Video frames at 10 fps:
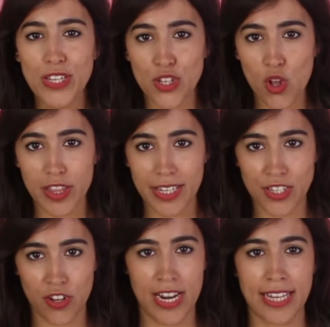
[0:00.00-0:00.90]
is all this
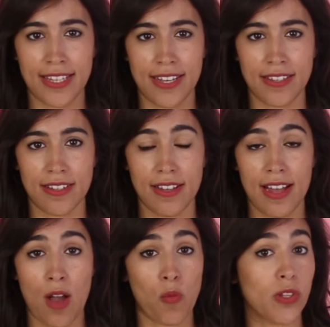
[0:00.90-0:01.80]
connected,
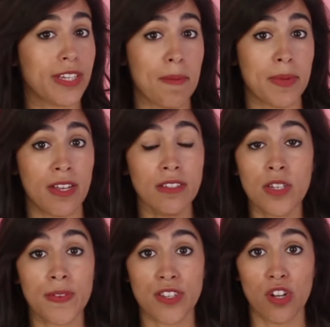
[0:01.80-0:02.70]
and what can be done
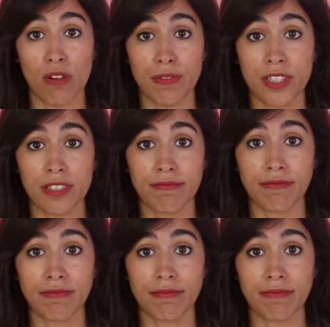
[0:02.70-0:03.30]
to be solved?